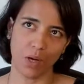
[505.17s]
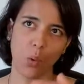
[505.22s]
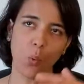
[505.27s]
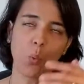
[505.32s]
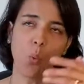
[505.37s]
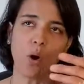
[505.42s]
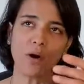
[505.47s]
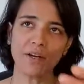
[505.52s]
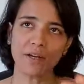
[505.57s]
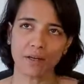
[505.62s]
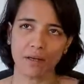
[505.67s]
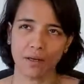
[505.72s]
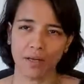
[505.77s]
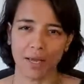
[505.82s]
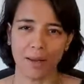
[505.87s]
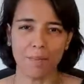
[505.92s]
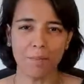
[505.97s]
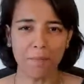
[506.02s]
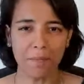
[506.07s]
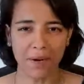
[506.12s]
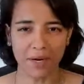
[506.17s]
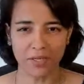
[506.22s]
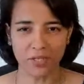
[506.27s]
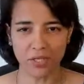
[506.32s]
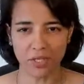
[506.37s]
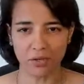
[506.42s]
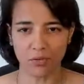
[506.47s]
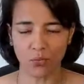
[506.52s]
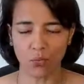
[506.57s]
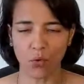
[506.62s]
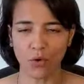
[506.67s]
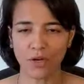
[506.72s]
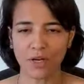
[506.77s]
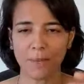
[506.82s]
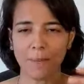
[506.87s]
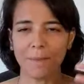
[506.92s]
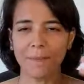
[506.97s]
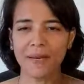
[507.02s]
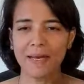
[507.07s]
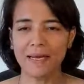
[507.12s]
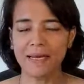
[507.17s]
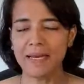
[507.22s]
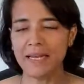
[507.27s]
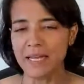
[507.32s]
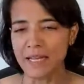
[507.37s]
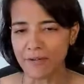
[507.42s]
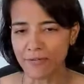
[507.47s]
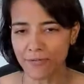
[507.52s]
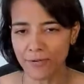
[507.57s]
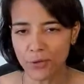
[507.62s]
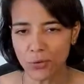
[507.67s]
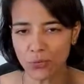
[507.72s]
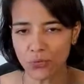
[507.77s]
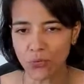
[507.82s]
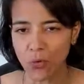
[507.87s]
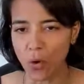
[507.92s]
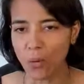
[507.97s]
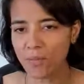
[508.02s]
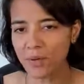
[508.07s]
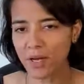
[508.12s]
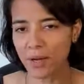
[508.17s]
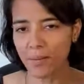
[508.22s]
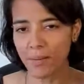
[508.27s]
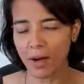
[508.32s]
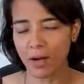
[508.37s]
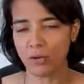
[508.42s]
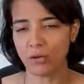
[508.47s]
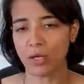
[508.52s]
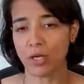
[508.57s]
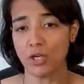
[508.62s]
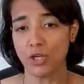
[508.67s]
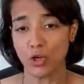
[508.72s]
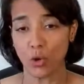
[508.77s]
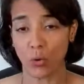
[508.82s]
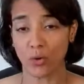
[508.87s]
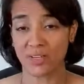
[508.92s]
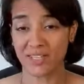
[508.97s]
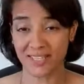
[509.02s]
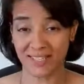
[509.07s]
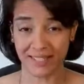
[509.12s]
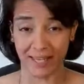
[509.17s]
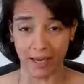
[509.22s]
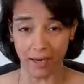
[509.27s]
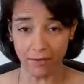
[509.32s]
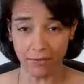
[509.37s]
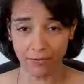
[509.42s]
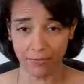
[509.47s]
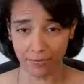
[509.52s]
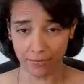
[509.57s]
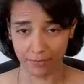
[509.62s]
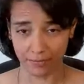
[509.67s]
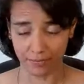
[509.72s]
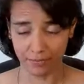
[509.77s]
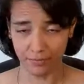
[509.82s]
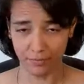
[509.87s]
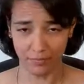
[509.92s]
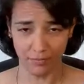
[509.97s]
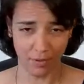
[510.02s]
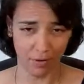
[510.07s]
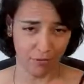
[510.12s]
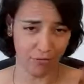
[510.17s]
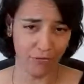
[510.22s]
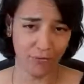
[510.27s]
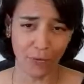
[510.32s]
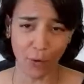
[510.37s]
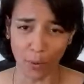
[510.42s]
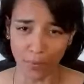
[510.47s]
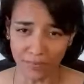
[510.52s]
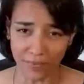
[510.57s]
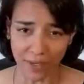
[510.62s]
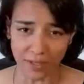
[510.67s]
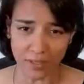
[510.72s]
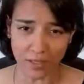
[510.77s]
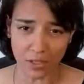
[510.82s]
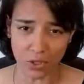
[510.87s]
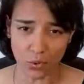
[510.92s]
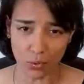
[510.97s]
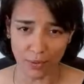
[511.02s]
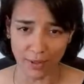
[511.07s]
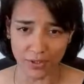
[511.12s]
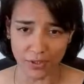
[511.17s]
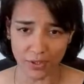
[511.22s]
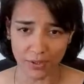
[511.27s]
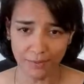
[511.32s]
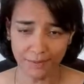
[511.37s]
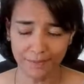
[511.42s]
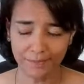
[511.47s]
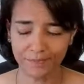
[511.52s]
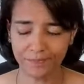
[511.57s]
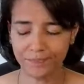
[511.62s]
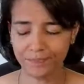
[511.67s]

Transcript: what impression, what belief you formed about yourself from that situation.